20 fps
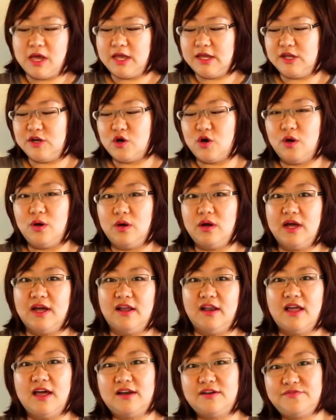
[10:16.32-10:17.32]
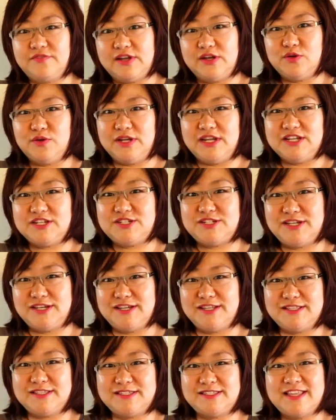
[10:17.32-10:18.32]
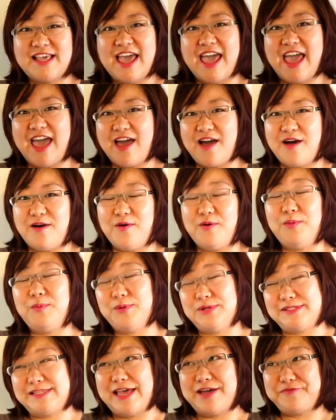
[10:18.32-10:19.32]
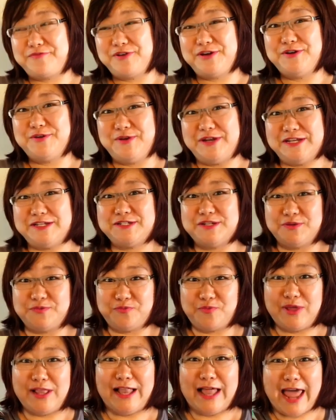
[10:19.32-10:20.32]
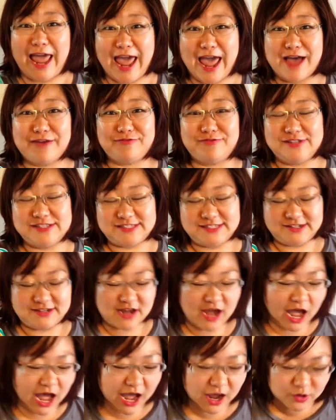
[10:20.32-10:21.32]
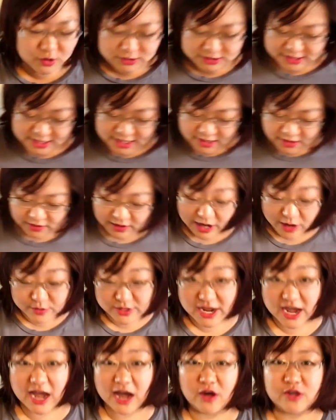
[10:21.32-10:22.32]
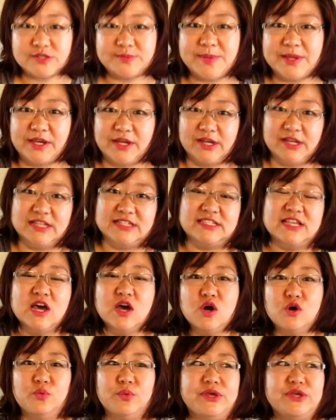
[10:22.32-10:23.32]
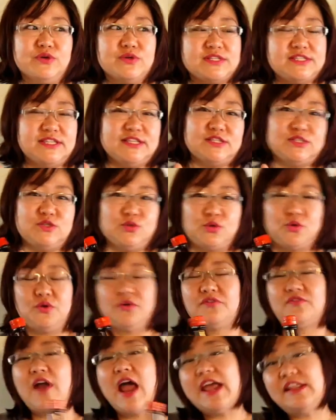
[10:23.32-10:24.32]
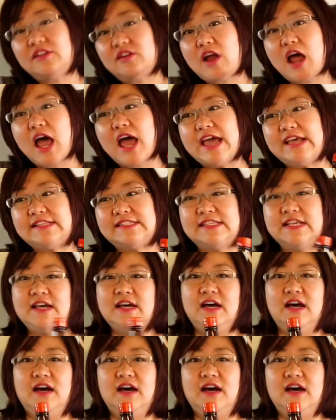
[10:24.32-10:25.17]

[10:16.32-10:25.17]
you know, a lot of Indonesians, almost every Indonesian will have this in the house, around the house, because we use this to cook fried rice,